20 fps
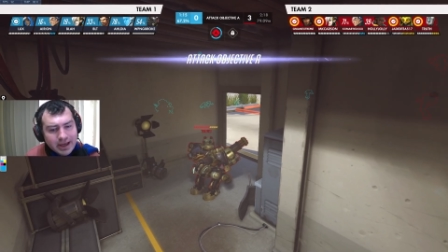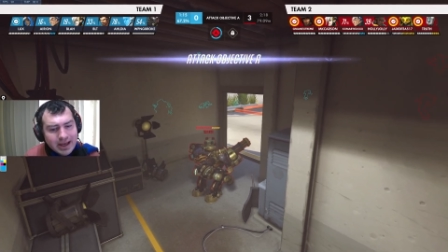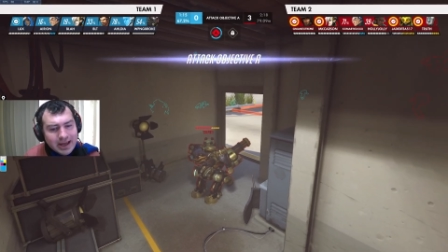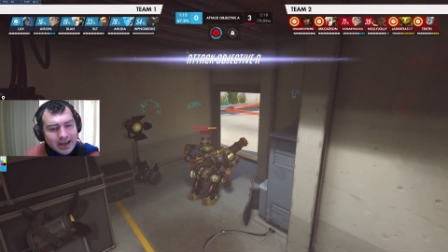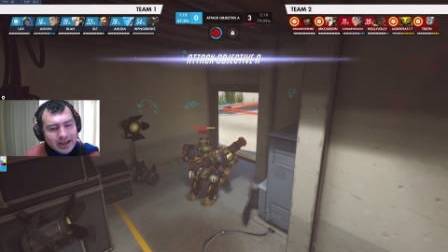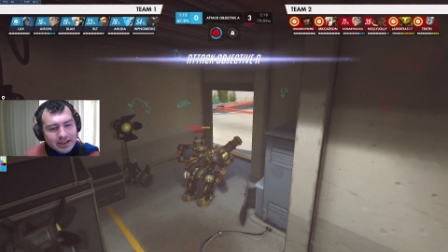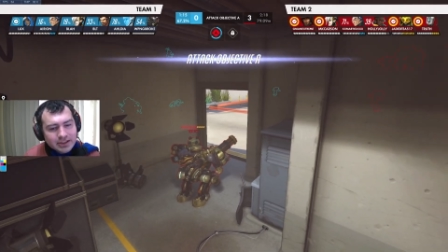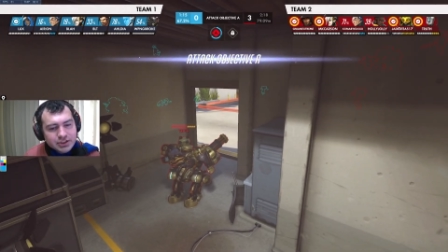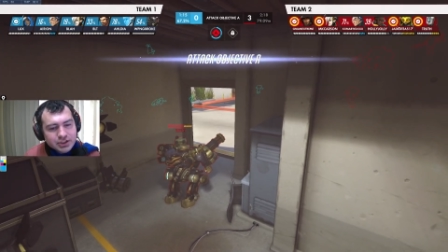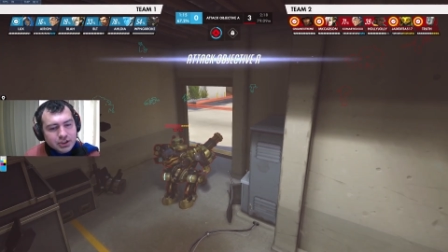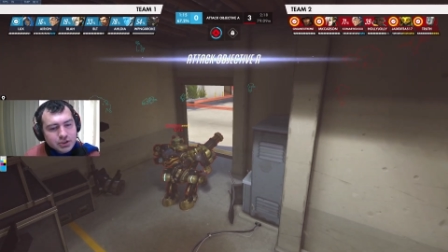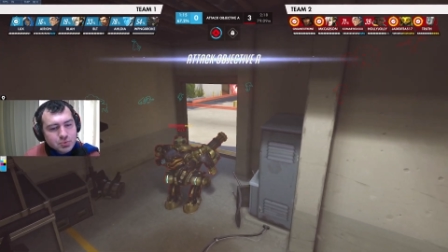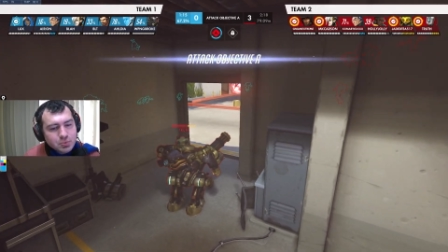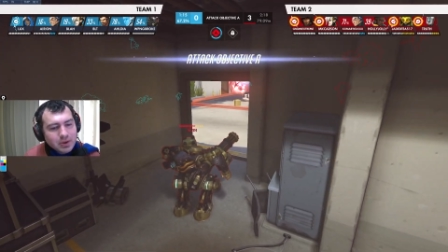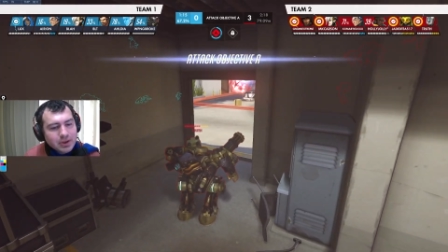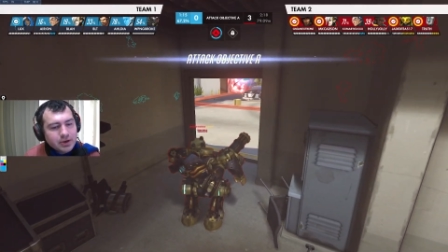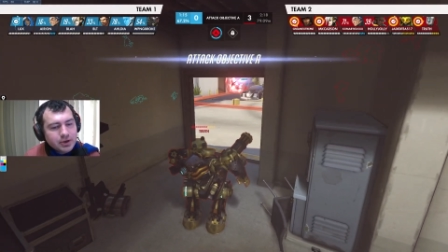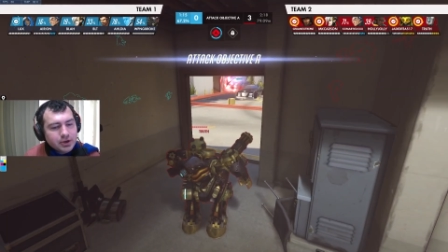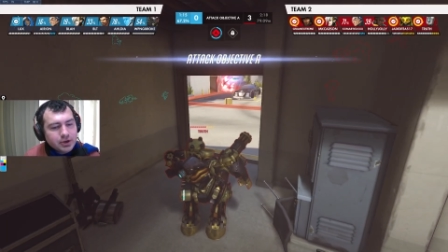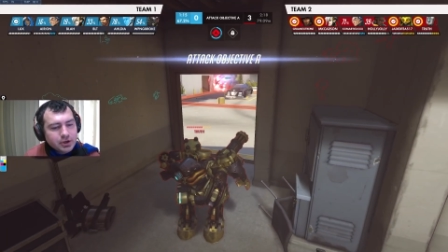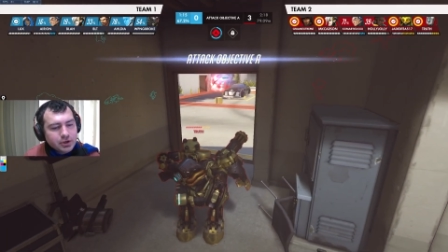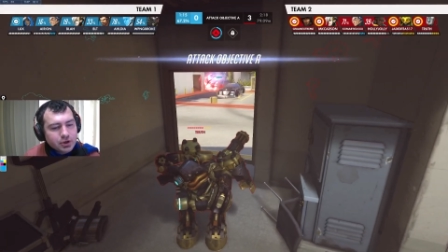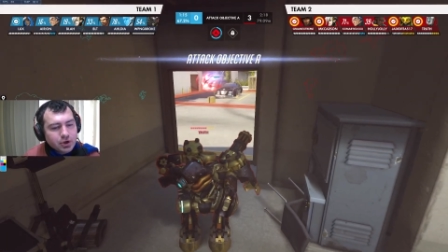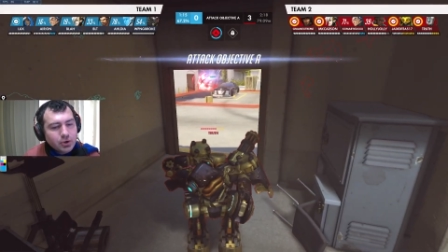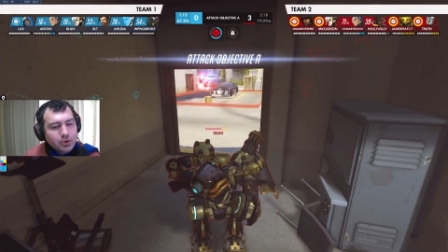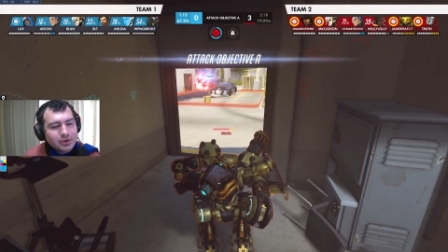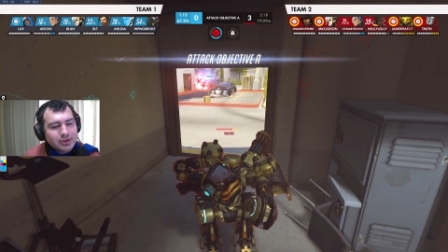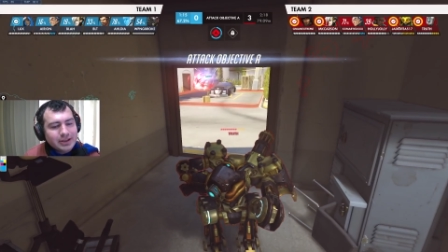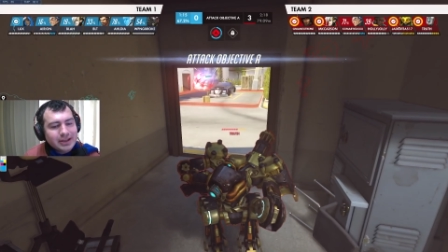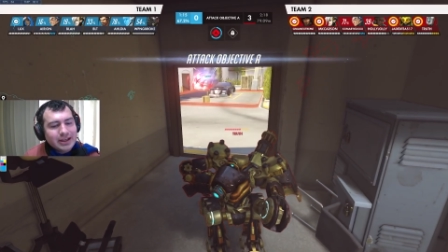It's just whether you're
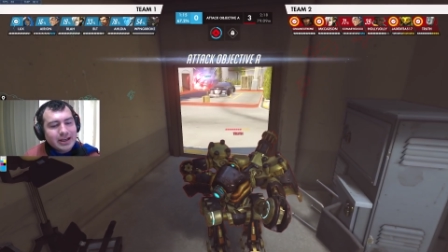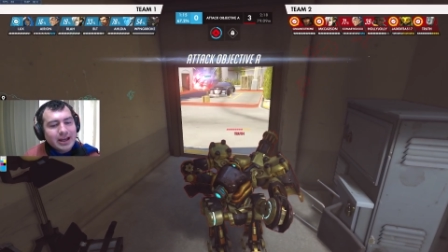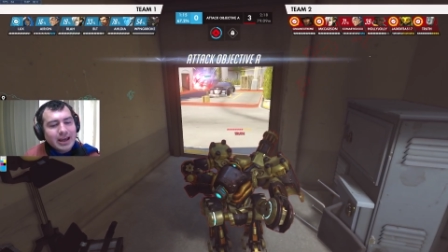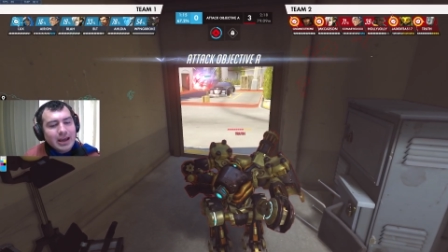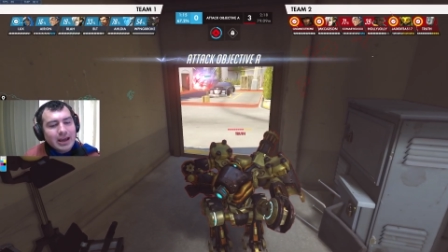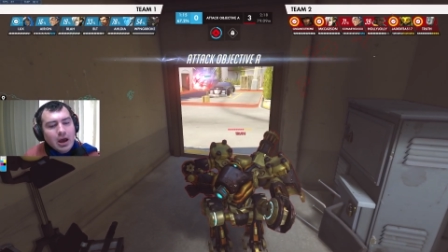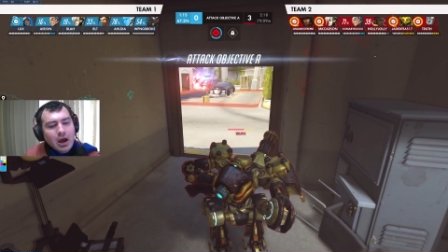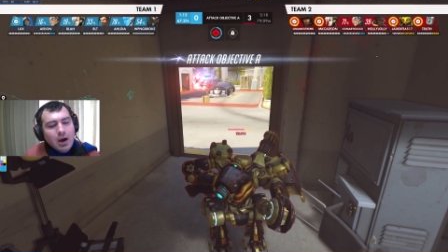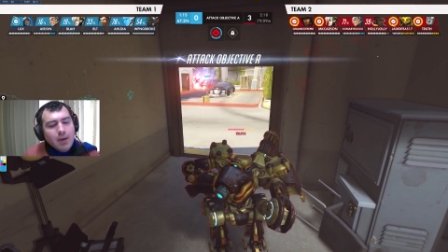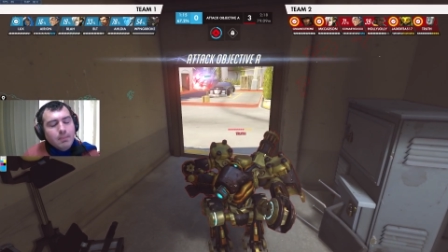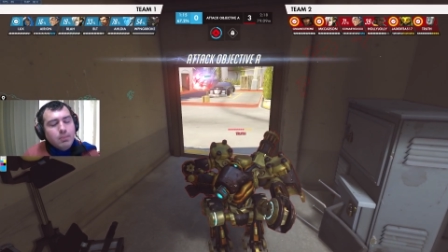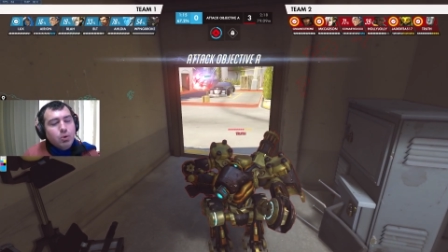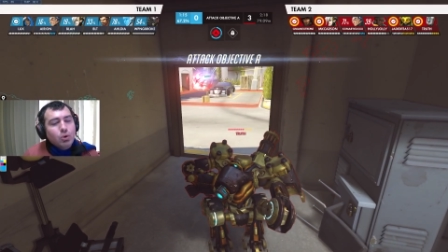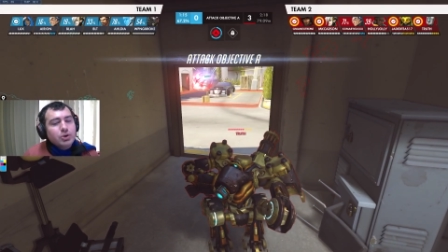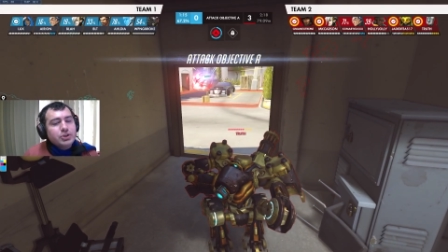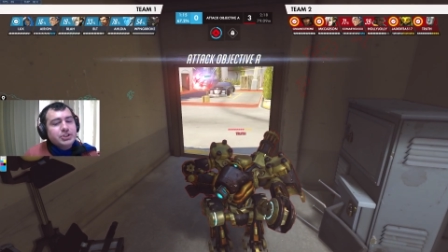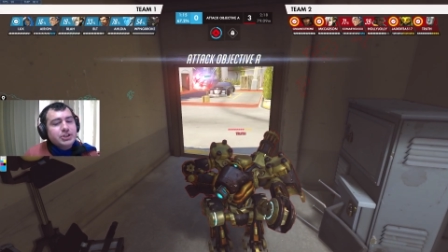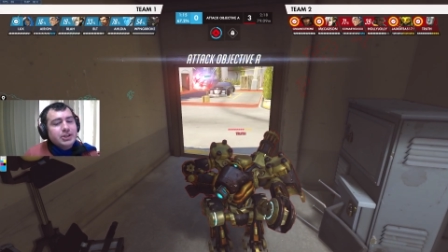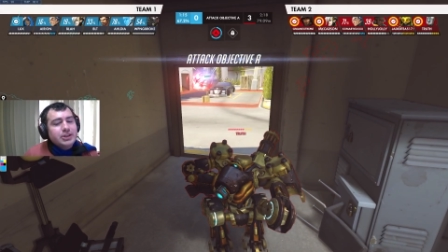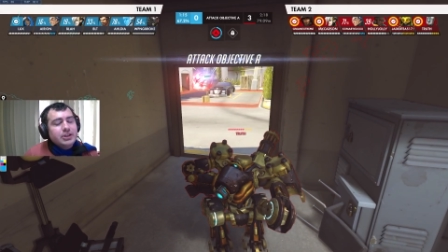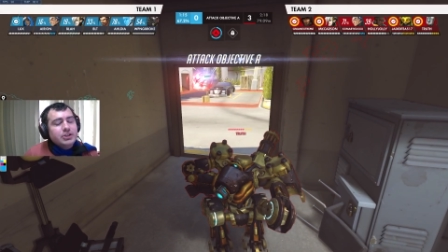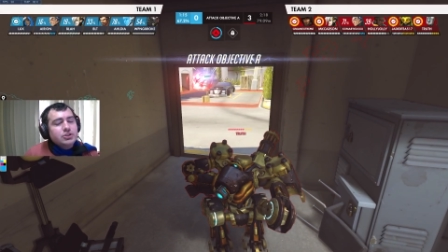currently in a portion